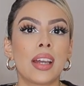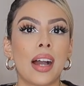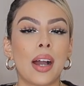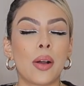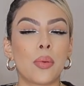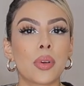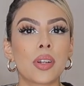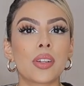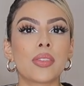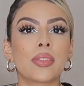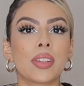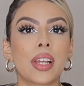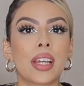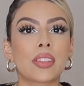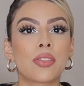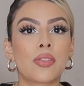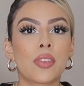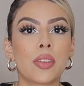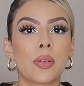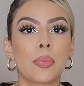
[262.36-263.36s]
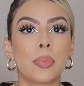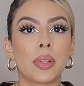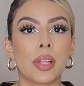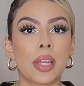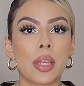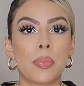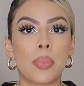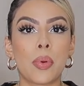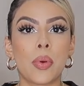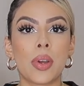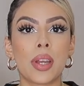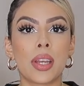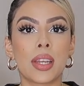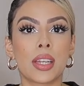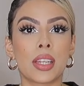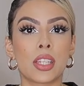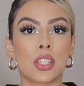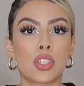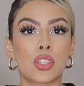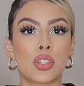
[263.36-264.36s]
I would have liked for the
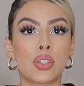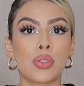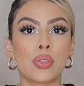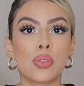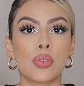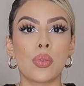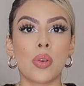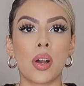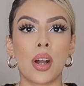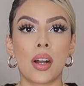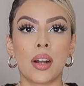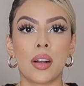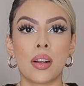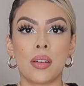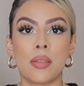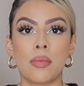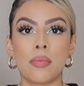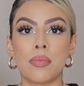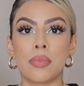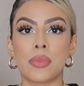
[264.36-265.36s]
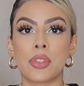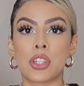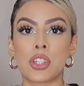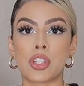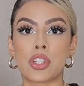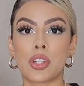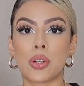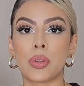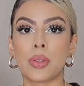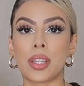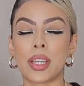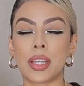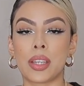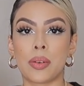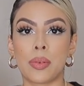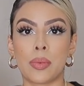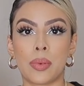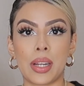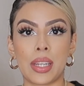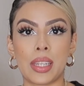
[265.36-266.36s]
Playboy to show
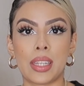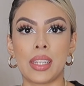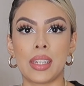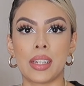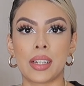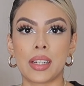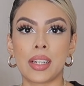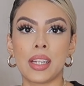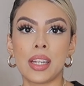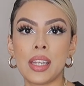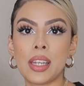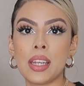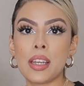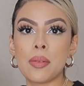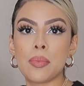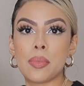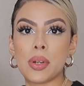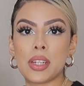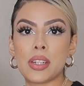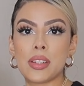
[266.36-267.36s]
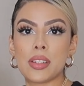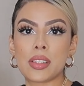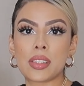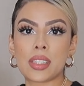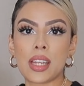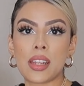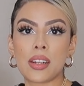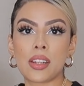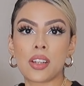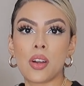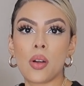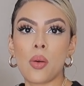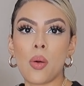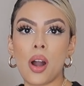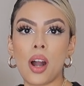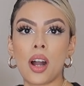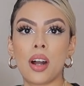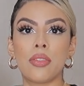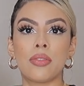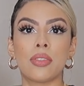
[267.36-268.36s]
like right here, but it does kind of go
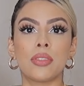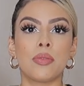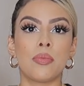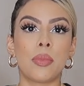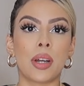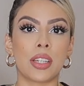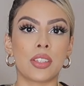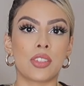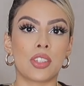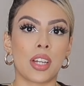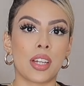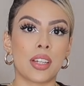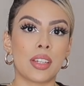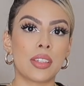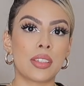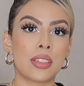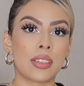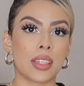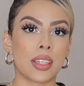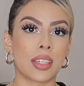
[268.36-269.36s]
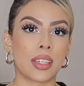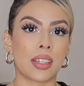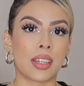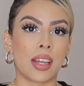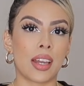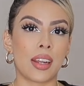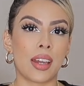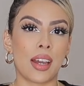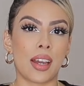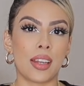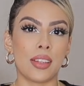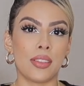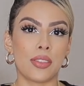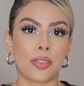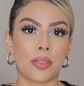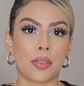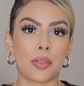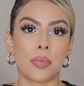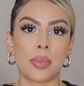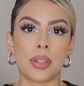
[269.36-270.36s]
off of my chest, like it kind of hides
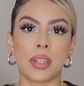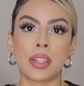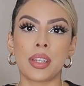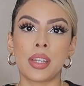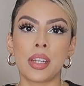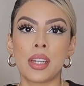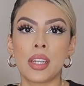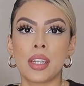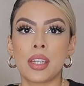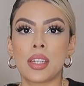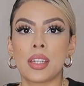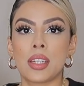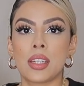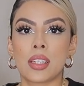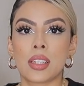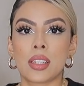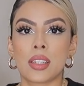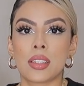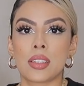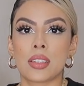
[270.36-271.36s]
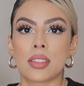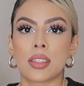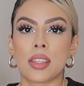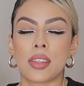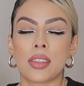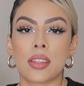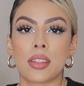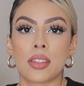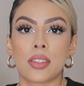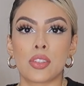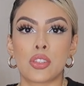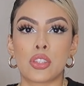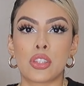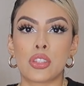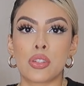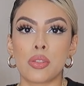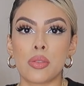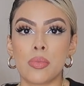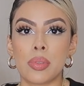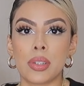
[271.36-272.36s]
a little bit because I think it's too